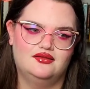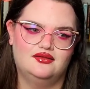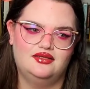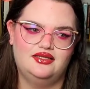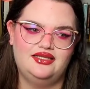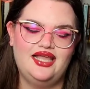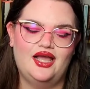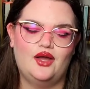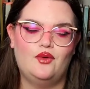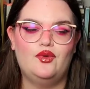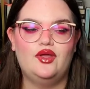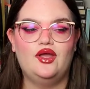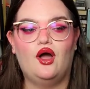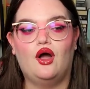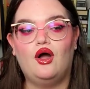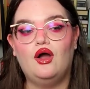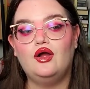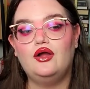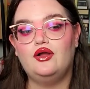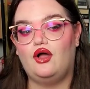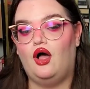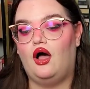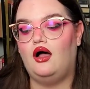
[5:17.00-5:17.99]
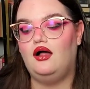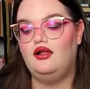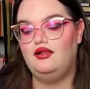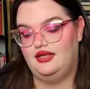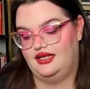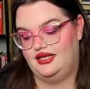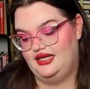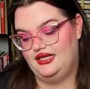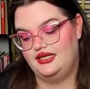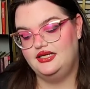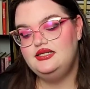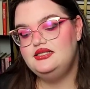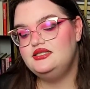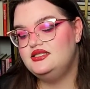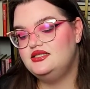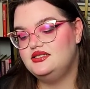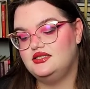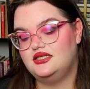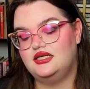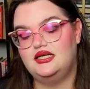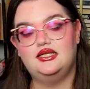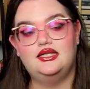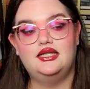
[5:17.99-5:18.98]
yeah, we are
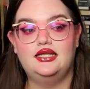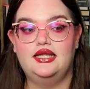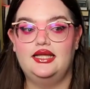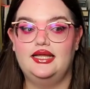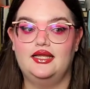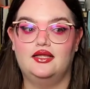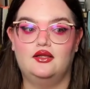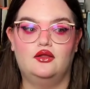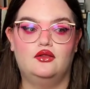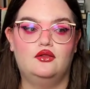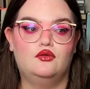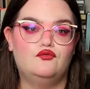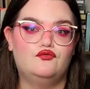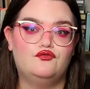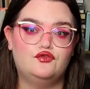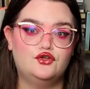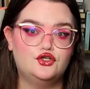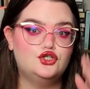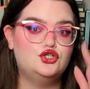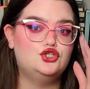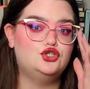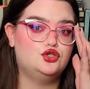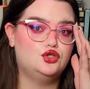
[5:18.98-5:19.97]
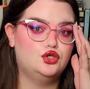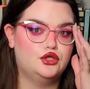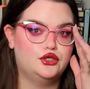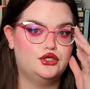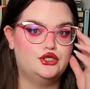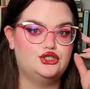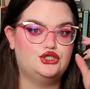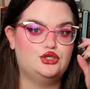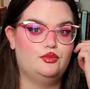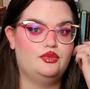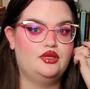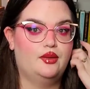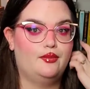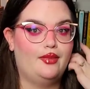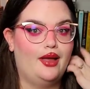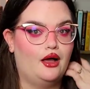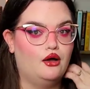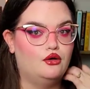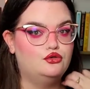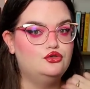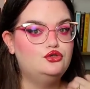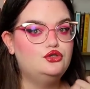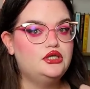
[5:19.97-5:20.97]
colleagues and like, for sure there should be a
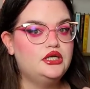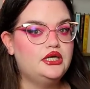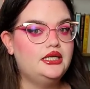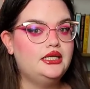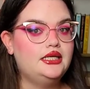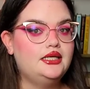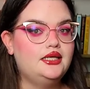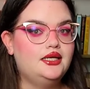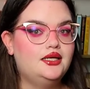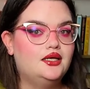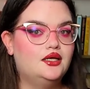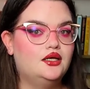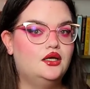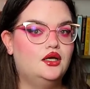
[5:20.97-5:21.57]
boundary,